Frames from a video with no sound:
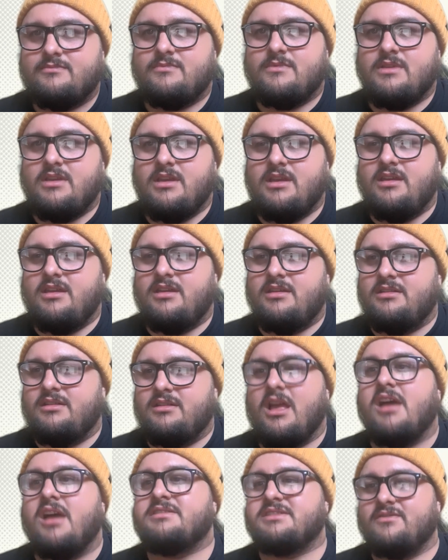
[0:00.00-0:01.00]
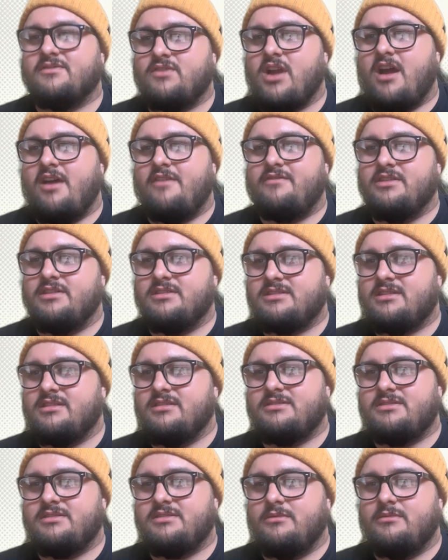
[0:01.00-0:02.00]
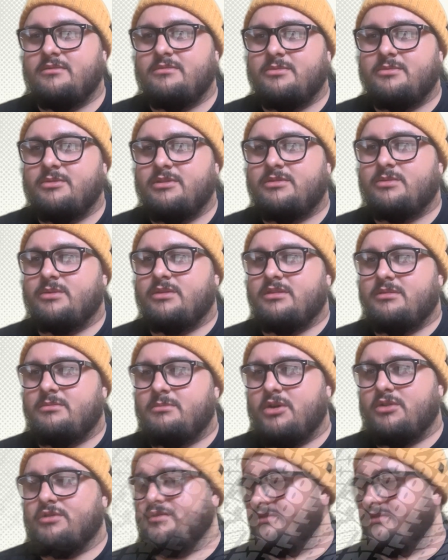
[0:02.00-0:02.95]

And lots of coffee is consumed between the both of